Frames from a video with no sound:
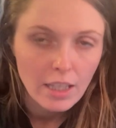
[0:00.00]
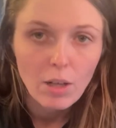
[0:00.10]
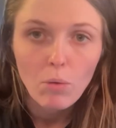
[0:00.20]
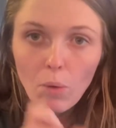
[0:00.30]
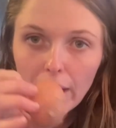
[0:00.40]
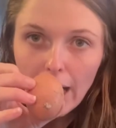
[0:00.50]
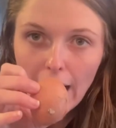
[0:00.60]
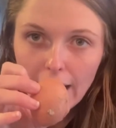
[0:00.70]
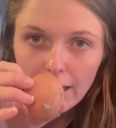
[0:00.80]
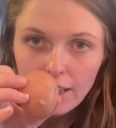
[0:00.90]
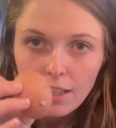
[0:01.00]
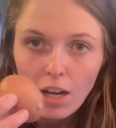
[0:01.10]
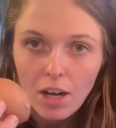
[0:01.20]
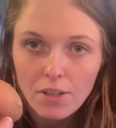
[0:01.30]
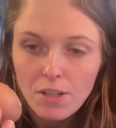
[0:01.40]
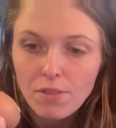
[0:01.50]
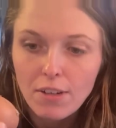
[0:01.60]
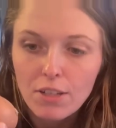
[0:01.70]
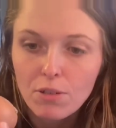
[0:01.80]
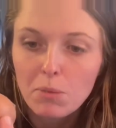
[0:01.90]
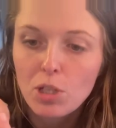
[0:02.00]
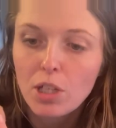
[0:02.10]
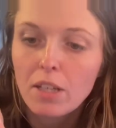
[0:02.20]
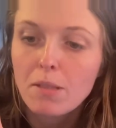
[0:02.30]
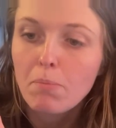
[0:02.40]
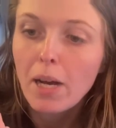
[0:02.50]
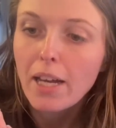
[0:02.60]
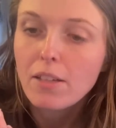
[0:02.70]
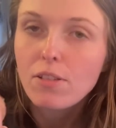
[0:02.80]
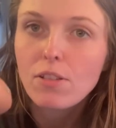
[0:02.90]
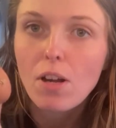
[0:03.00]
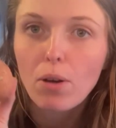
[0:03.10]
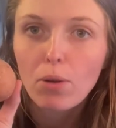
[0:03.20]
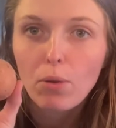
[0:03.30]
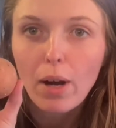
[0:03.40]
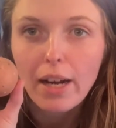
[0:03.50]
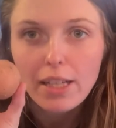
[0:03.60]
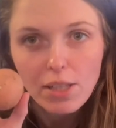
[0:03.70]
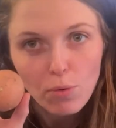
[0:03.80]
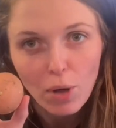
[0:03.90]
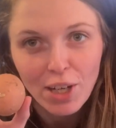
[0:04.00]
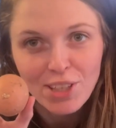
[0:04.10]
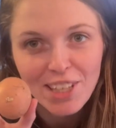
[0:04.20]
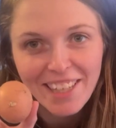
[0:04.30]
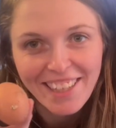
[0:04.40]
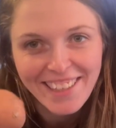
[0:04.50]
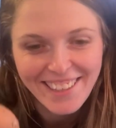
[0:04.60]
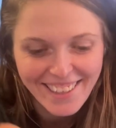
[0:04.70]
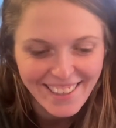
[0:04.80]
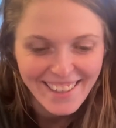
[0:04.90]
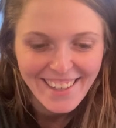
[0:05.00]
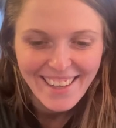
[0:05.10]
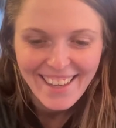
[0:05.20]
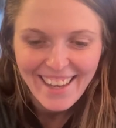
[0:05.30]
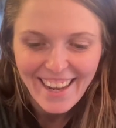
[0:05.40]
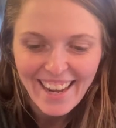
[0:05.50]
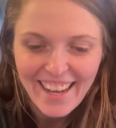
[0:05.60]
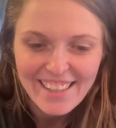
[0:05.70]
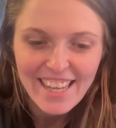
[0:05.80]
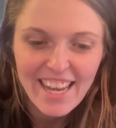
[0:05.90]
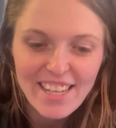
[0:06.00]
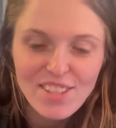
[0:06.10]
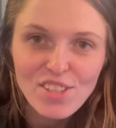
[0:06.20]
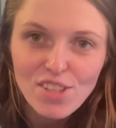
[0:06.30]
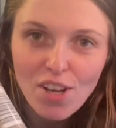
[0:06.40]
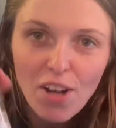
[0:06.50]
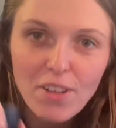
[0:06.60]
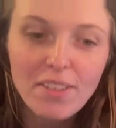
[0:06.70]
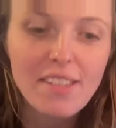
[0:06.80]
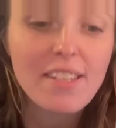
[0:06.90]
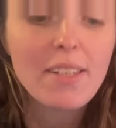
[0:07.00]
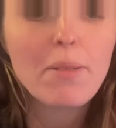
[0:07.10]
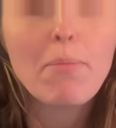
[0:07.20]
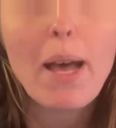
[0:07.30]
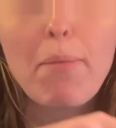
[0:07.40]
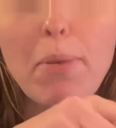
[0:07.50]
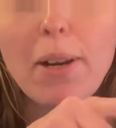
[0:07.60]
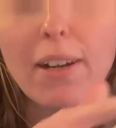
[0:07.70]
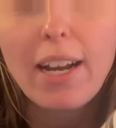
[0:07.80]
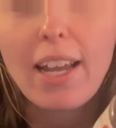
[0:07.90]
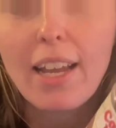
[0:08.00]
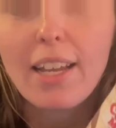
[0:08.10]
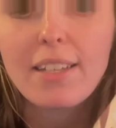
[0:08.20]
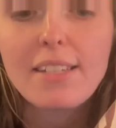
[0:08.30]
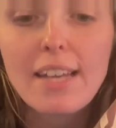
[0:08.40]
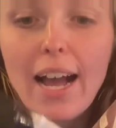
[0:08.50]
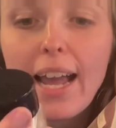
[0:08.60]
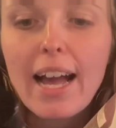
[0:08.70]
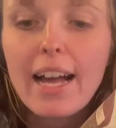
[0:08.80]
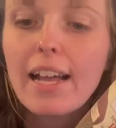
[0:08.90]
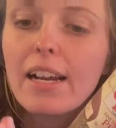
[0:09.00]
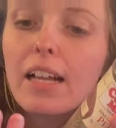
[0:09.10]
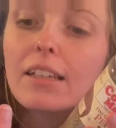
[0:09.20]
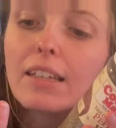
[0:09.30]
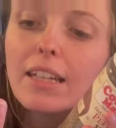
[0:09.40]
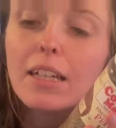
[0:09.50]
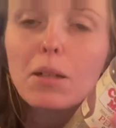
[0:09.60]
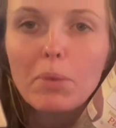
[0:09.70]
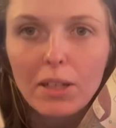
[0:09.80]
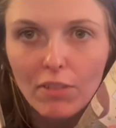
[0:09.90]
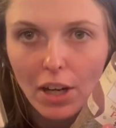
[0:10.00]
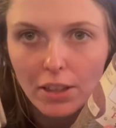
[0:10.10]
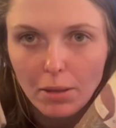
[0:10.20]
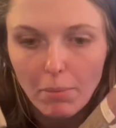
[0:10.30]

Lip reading: 1 egg. Ours is fresh from the chicken's butt, so I need to wash it. And then salt, pepper, and I add a little bit of garlic